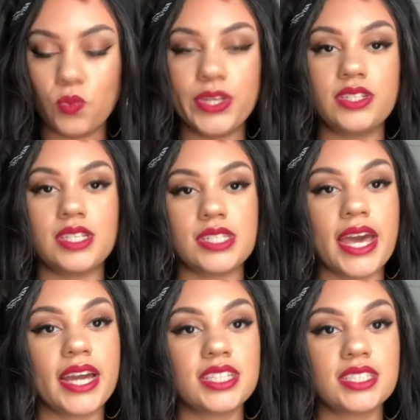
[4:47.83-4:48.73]
which is
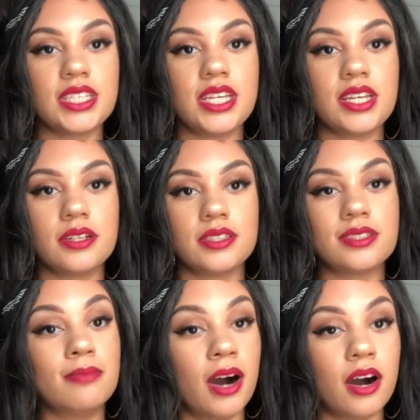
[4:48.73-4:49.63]
actually
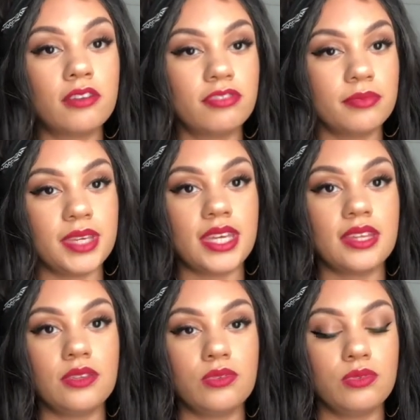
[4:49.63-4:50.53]
small for me
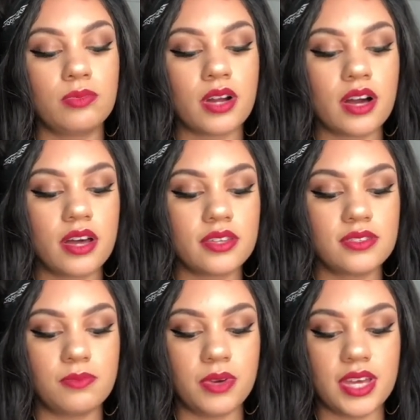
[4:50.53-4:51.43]
in Lulu
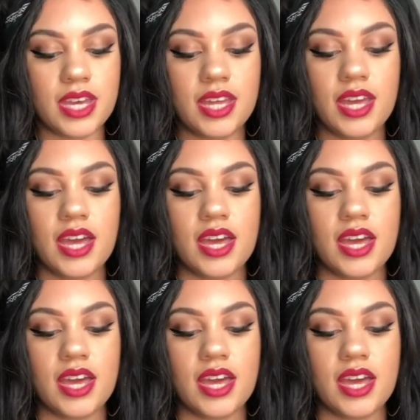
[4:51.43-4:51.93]
bras, but